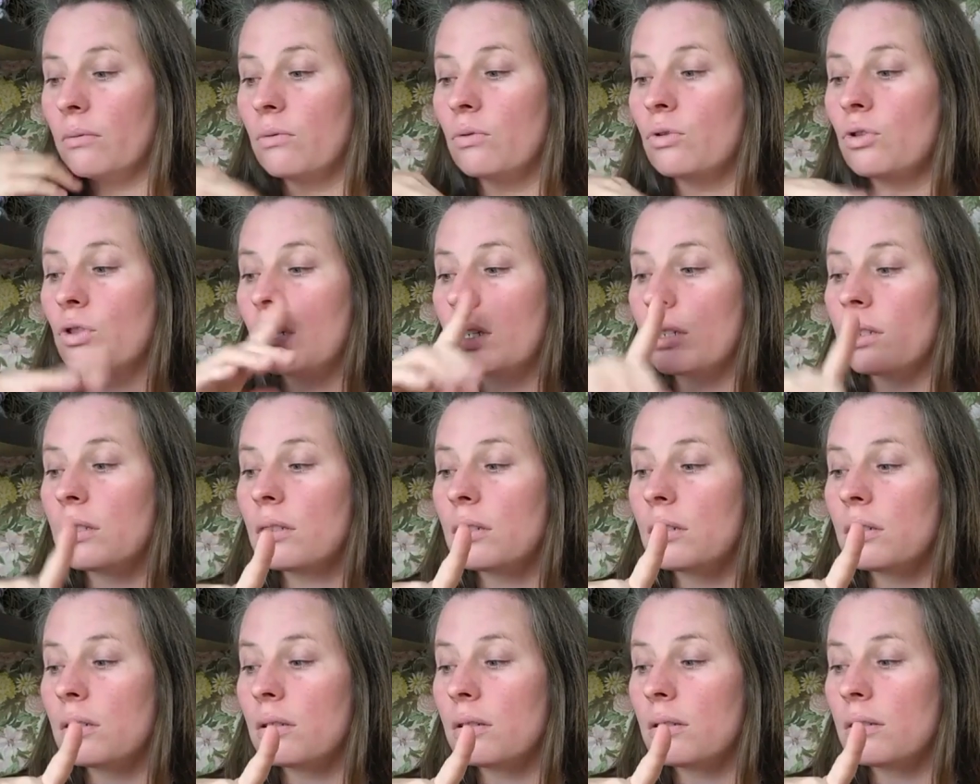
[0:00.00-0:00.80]

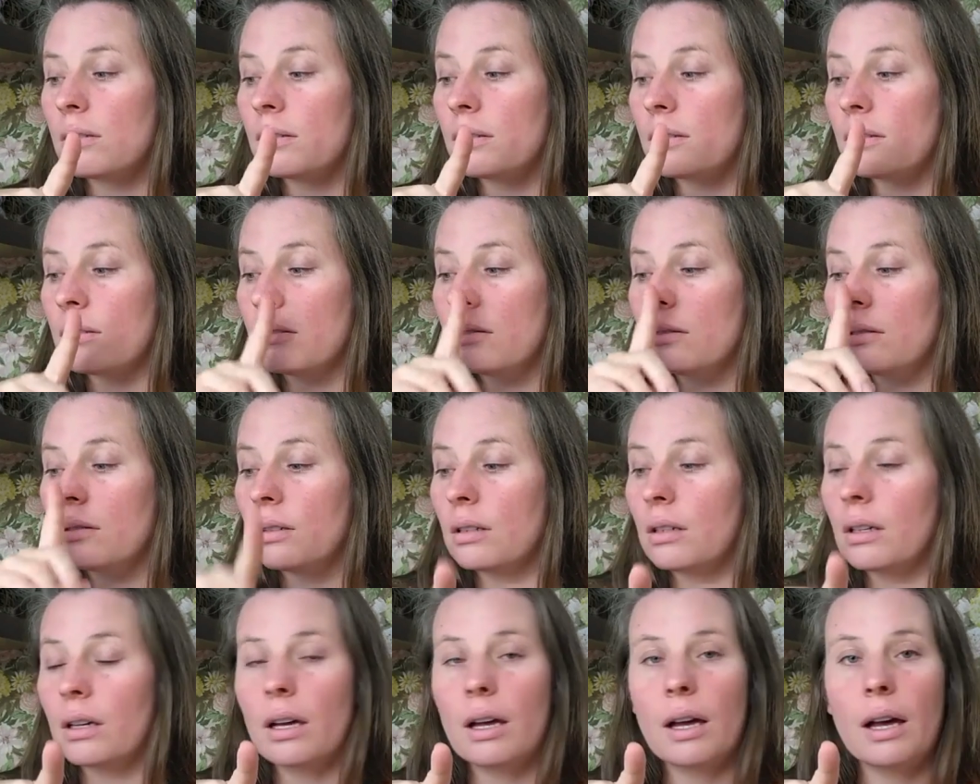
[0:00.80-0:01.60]
Just
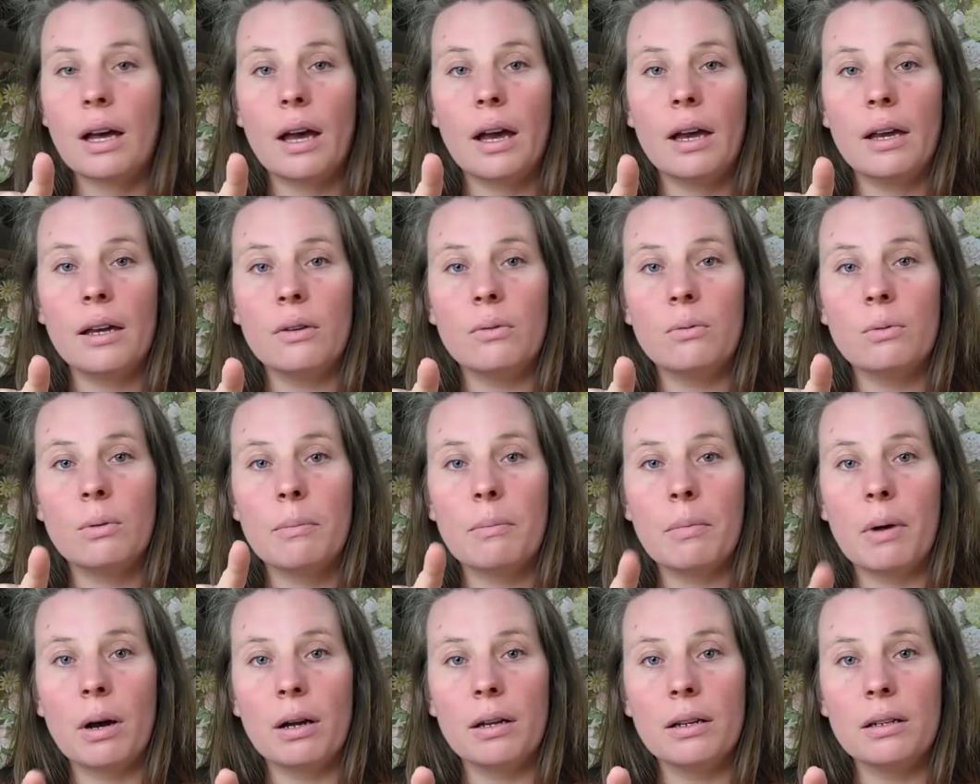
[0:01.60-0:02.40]
a
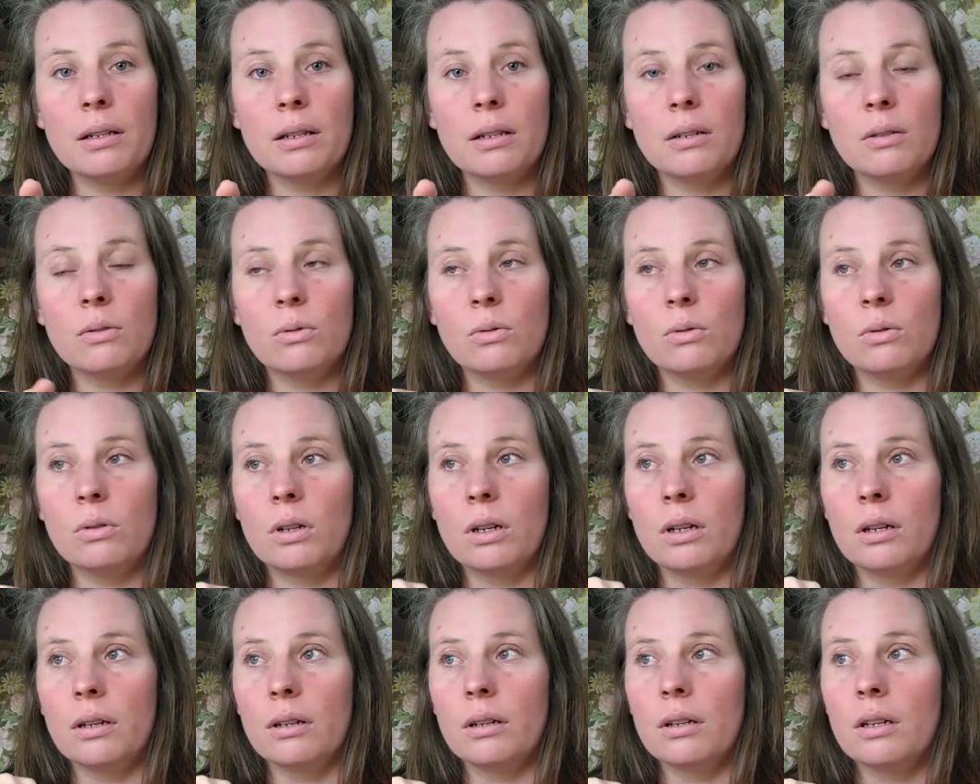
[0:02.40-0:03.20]
reminder
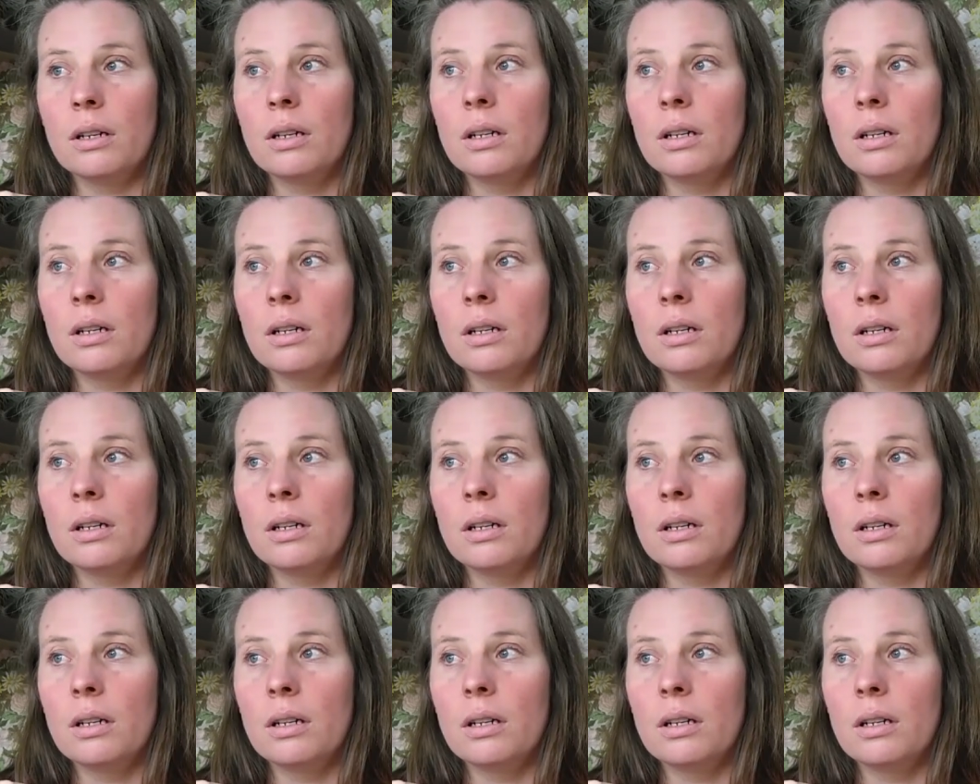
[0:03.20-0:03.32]
or